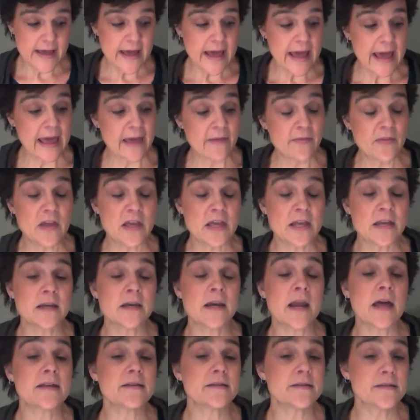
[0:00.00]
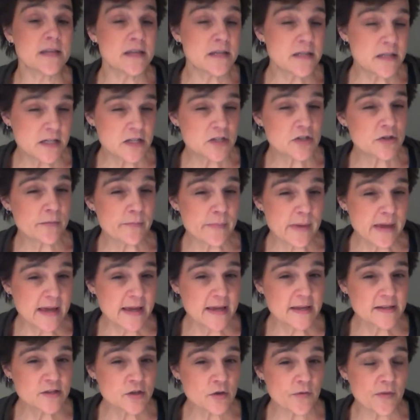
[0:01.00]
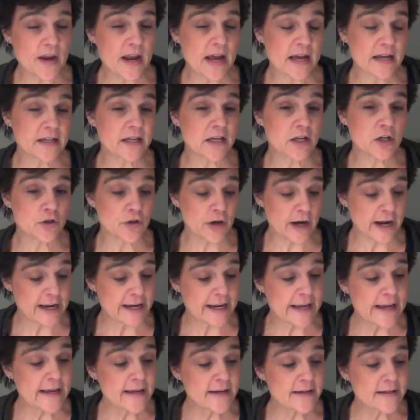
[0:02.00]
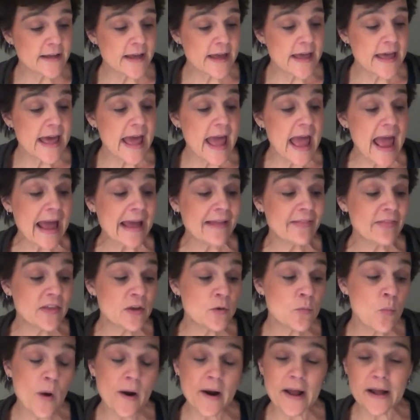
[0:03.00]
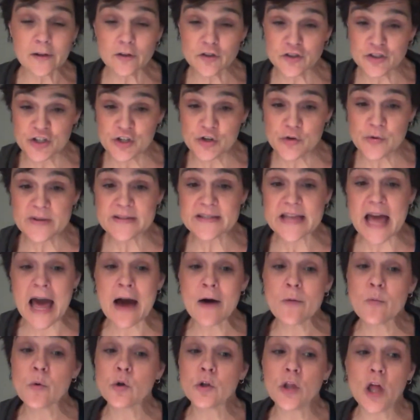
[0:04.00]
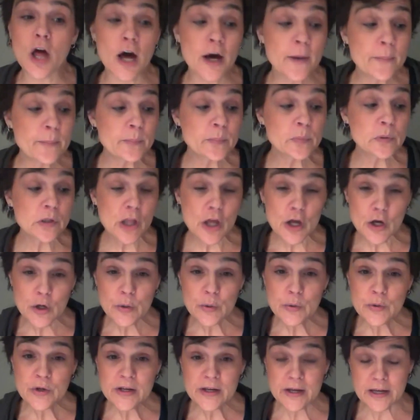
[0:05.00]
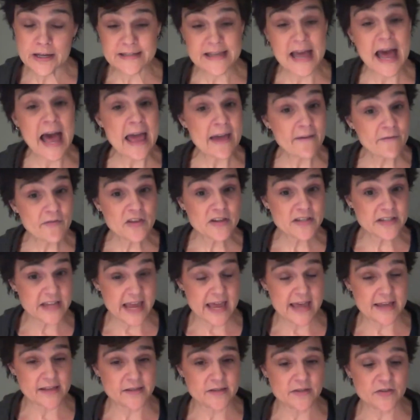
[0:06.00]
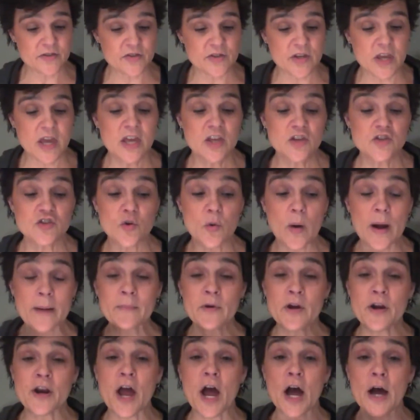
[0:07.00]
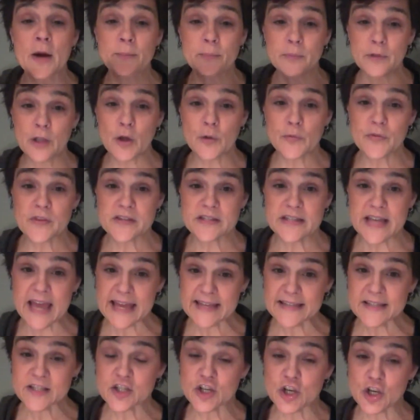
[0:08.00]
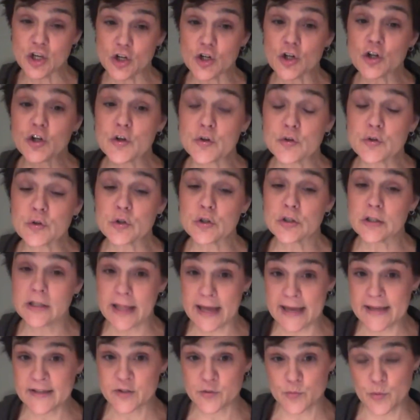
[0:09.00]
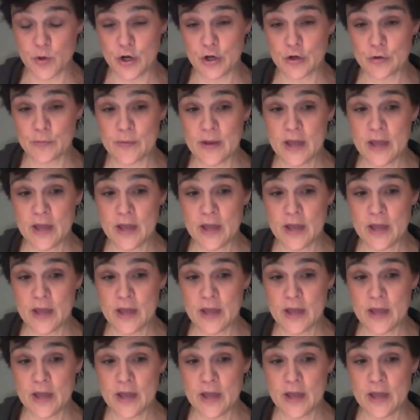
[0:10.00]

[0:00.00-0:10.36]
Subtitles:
and then send it to me so that I can grade it. And then what I'll do is I will upload, because I have the tests, So I'm going to upload the test to your Google Classroom,